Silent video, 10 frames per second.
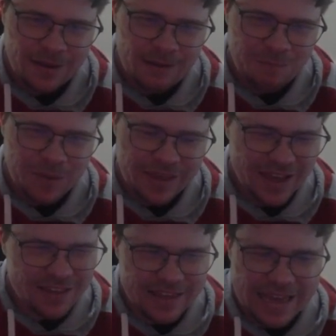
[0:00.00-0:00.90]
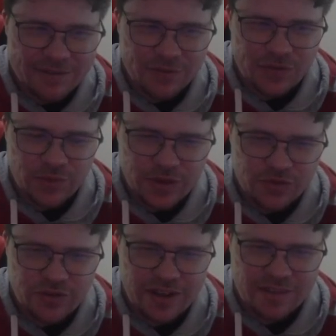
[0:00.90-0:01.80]
yes, they have a few
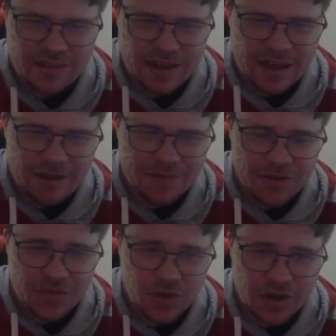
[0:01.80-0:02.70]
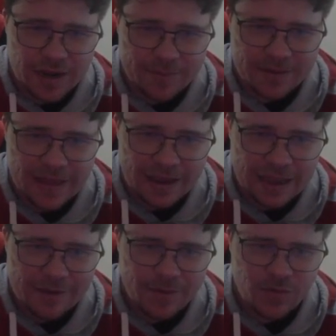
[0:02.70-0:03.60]
injuries. They obviously got a couple in that
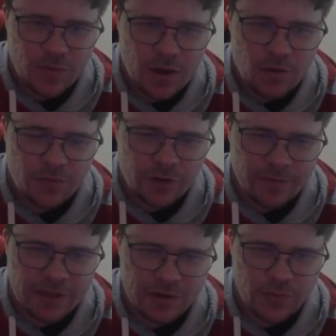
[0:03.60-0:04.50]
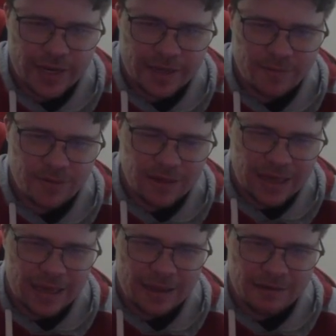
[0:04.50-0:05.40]
game as well from Dylan Williams
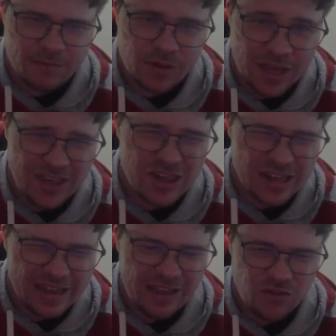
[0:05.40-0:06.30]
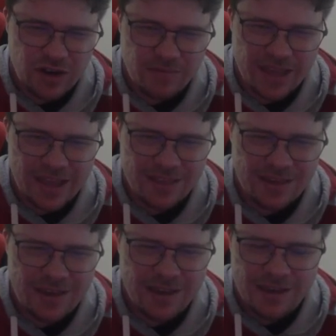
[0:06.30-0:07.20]
and potentially Trent
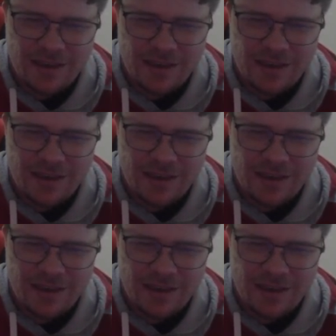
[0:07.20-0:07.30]
McKenzie.